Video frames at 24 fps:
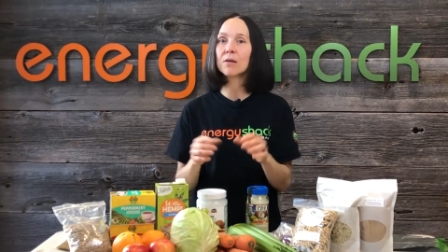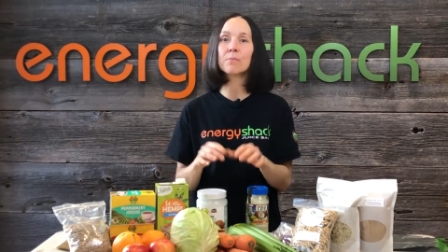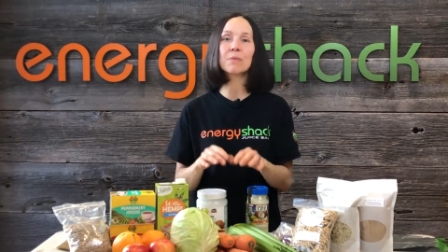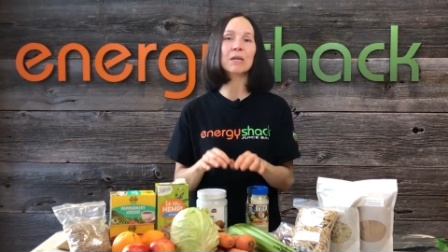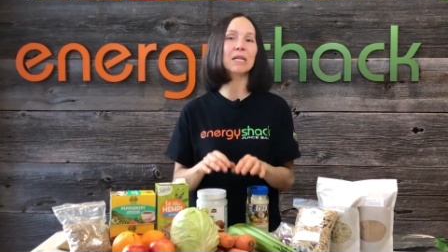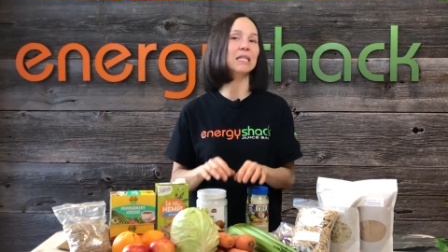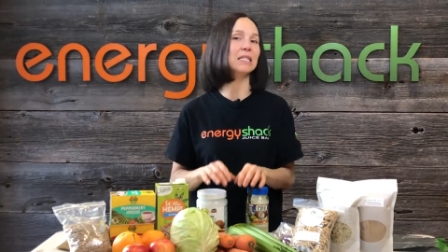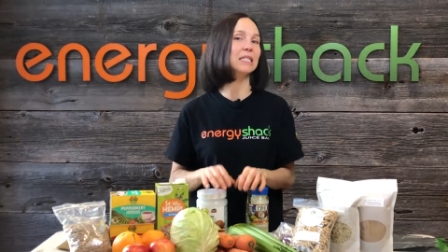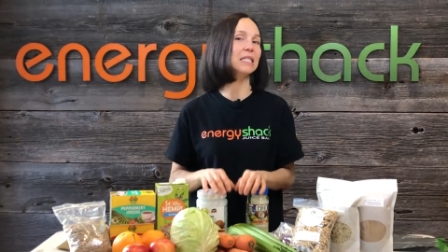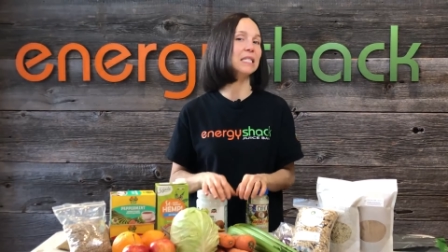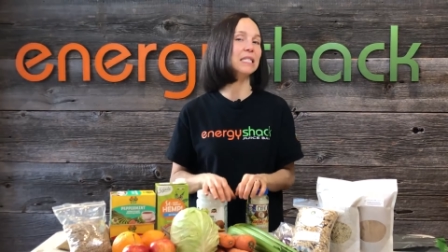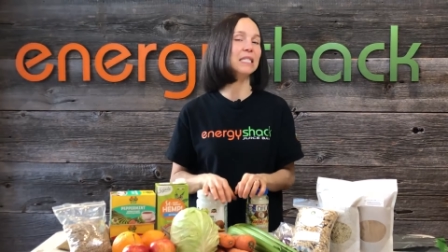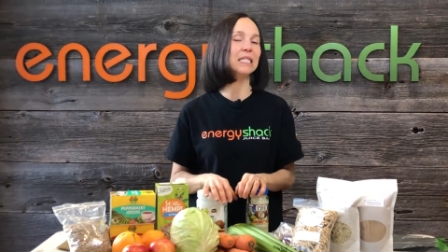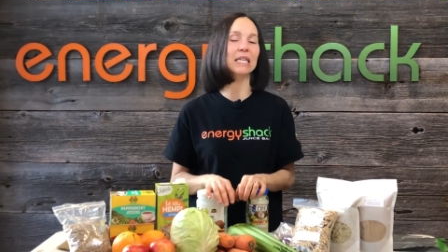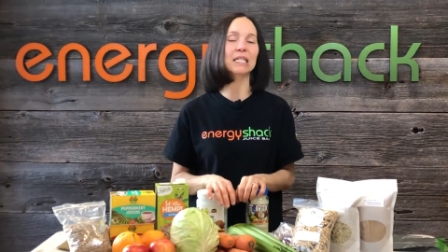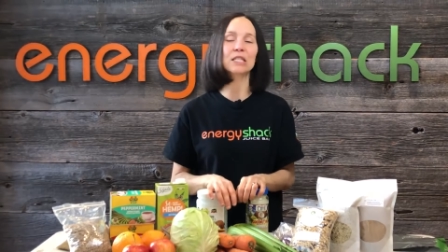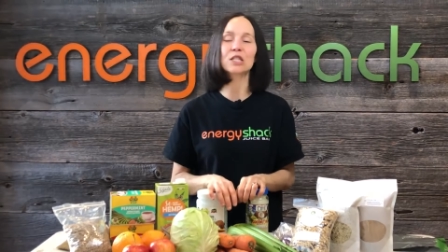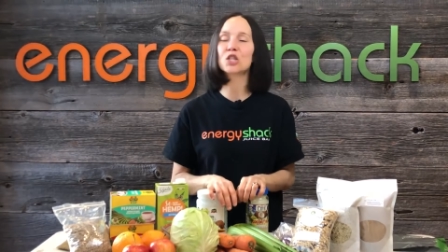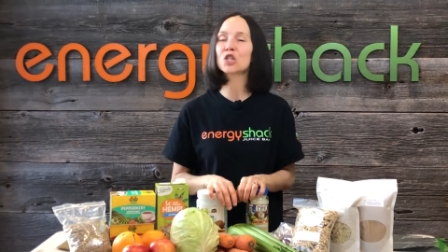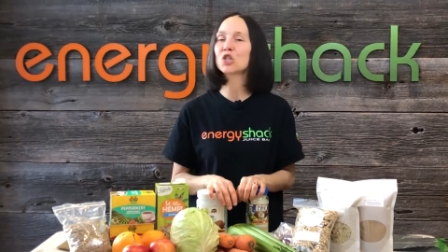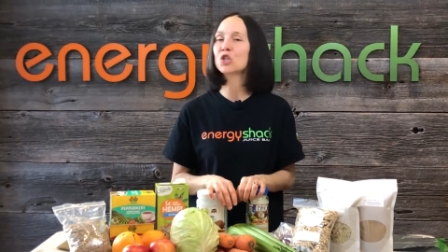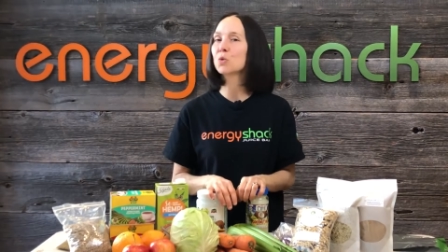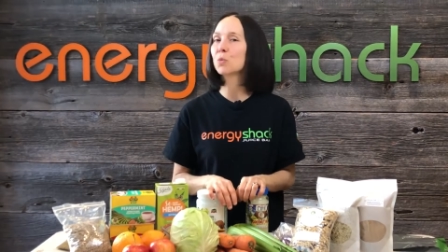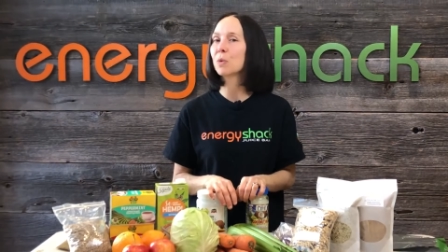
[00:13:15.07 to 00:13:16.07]
because it
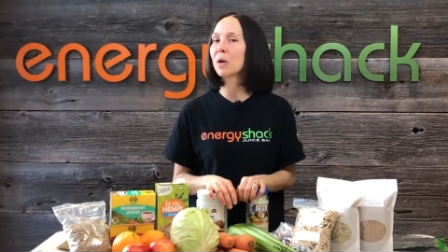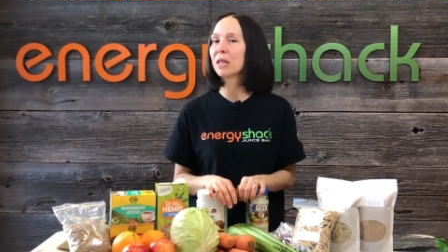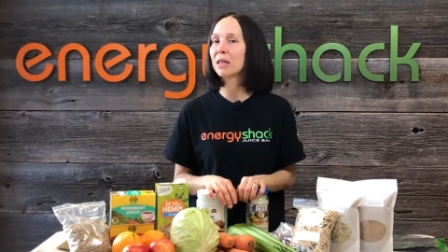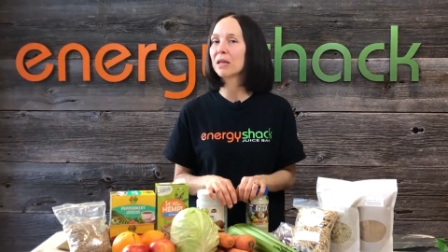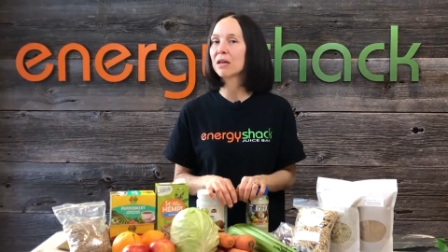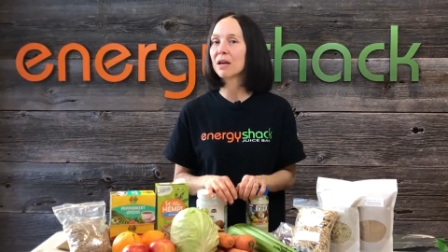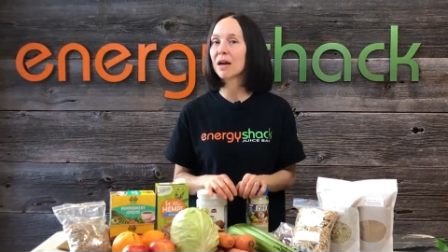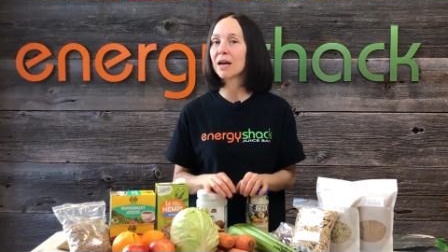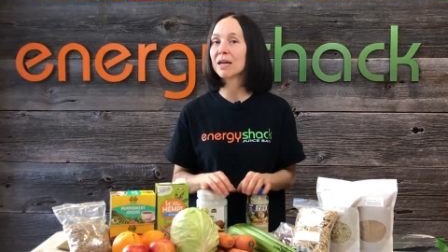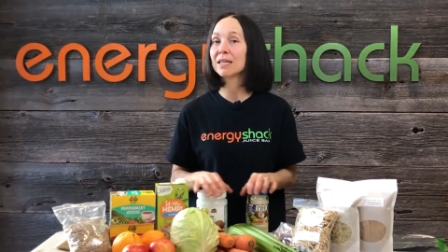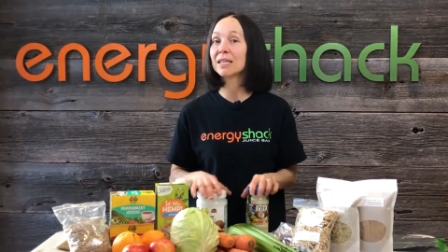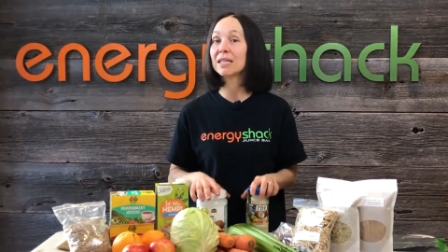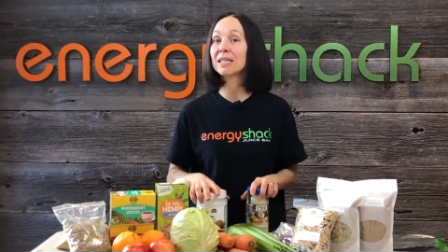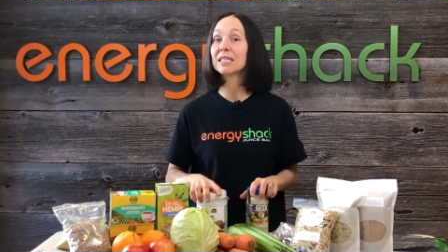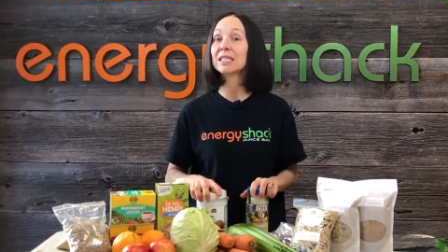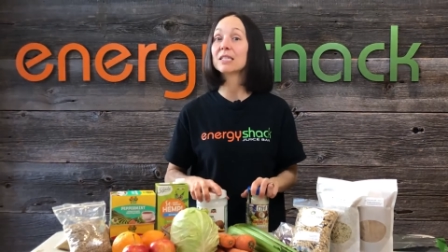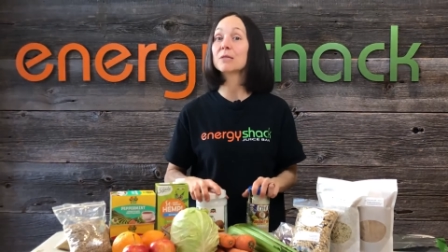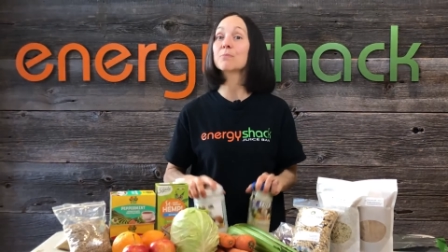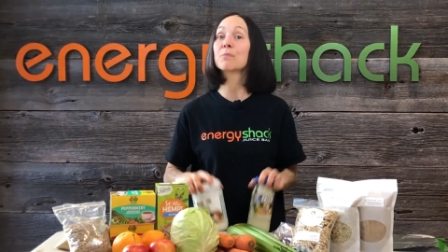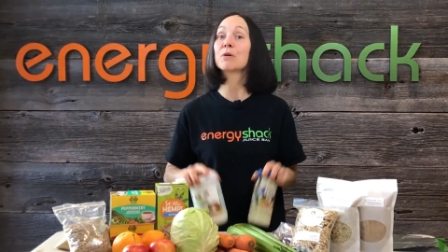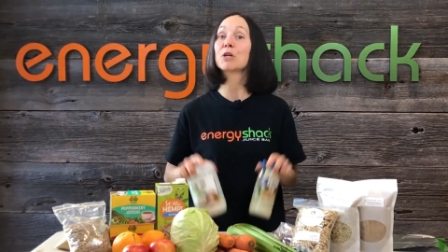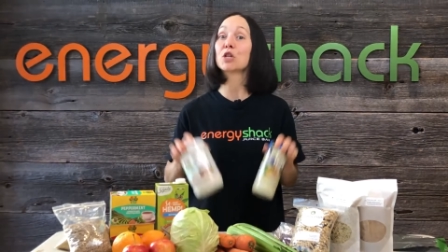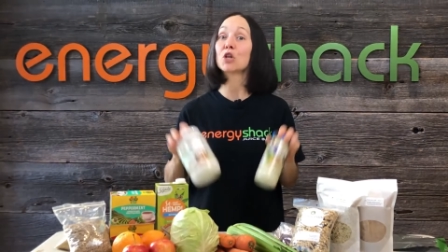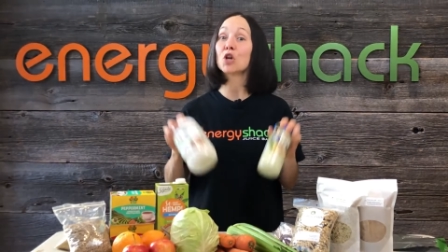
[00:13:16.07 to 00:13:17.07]
doesn't do well at high heats,
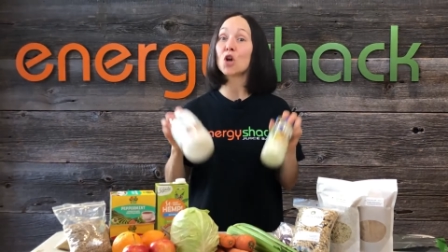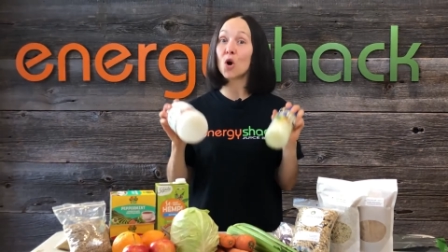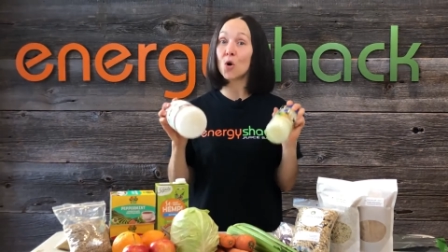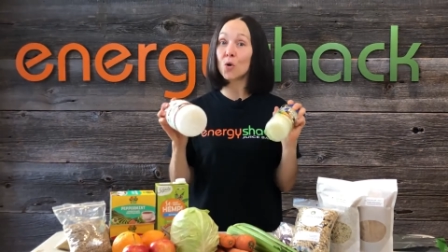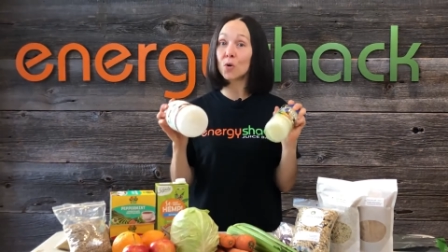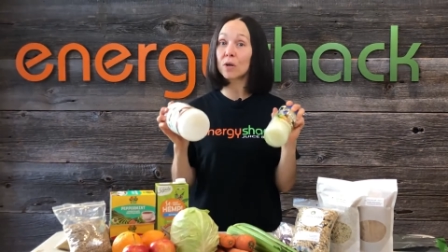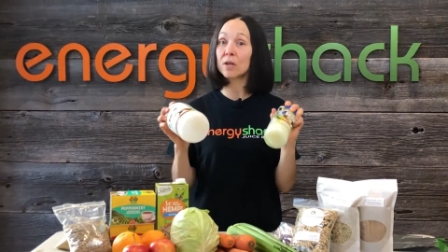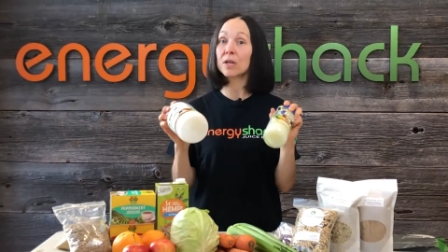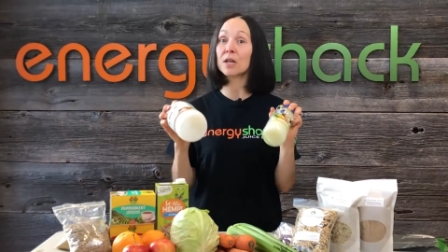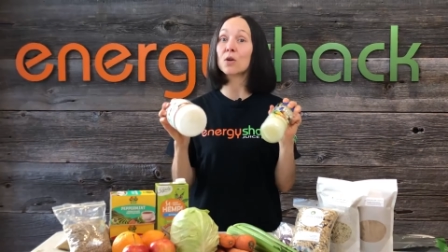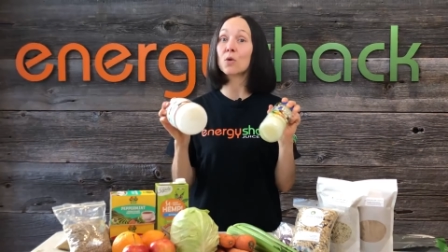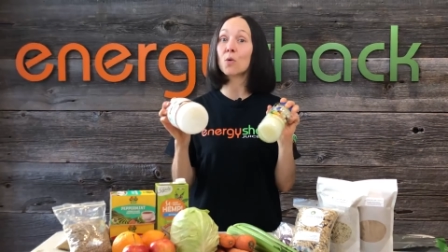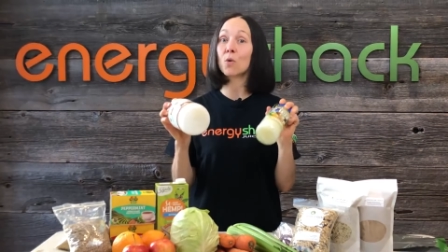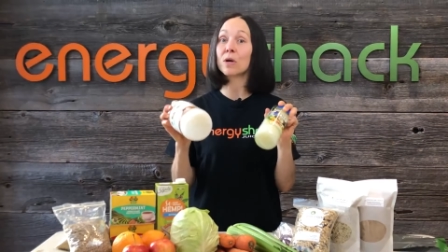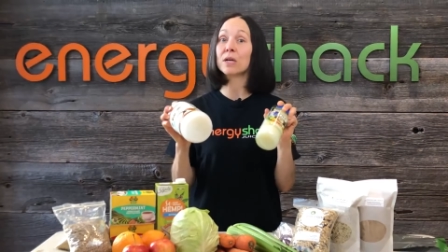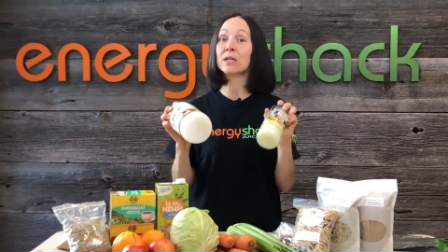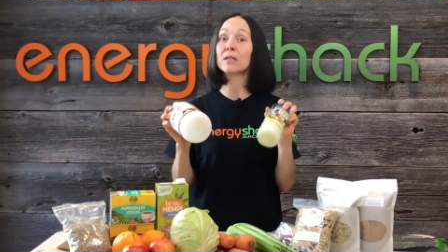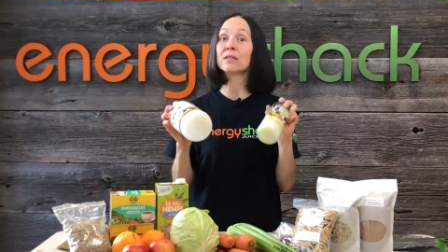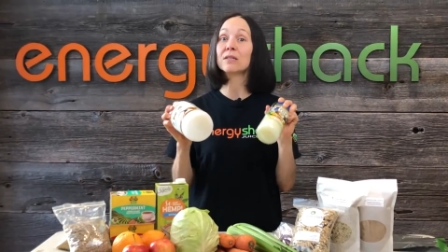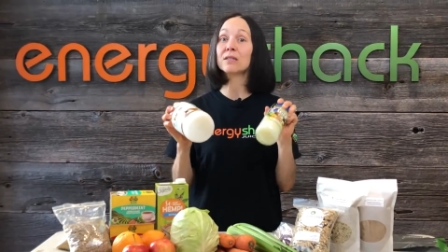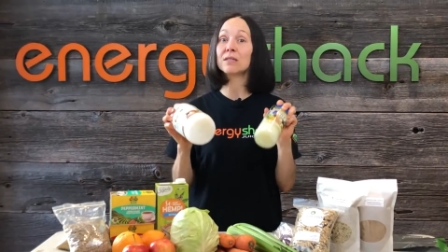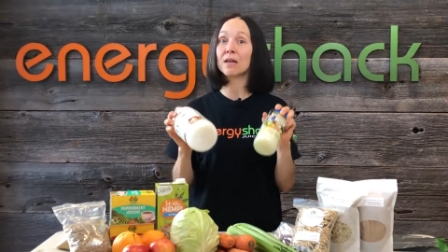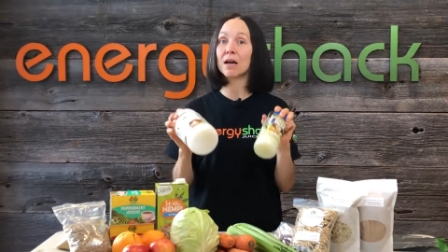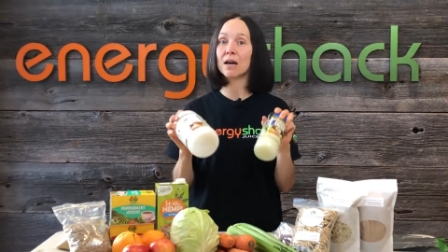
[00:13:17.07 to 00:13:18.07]
but coconut
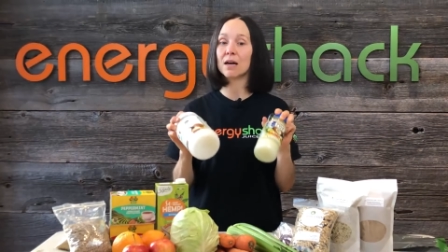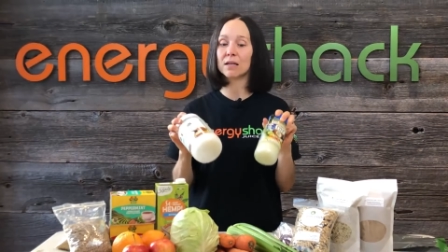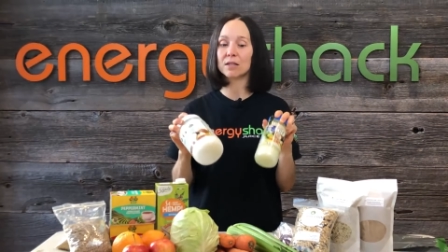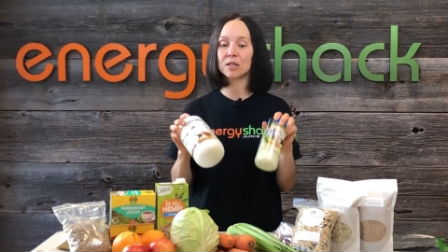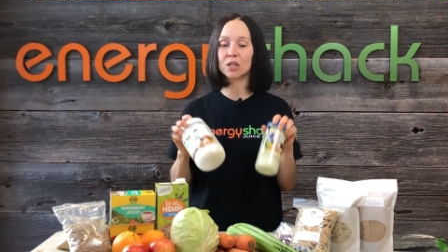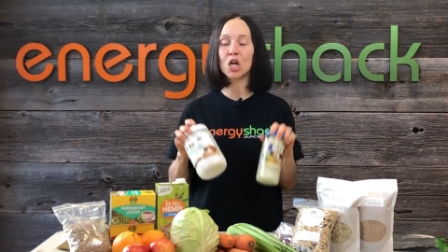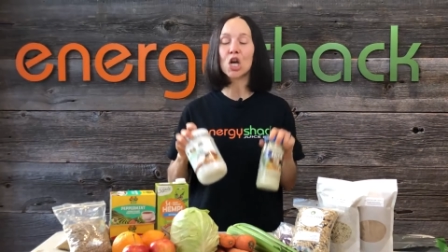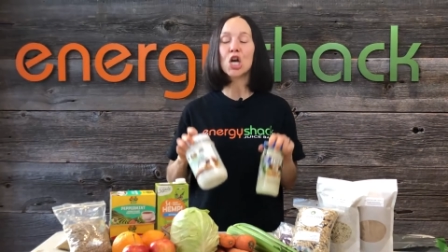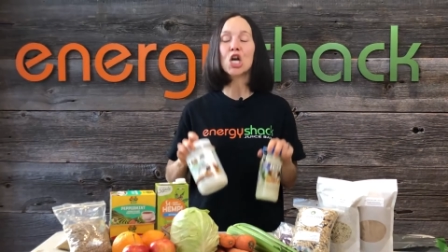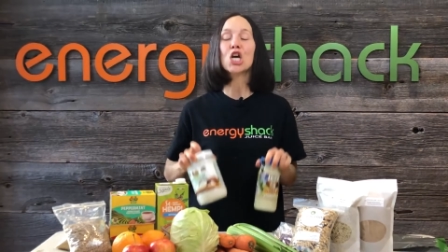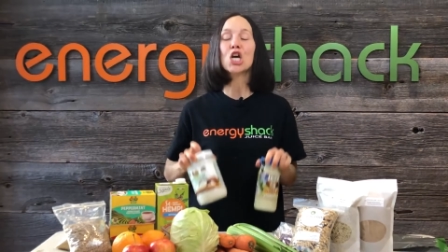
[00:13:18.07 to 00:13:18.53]
oil does.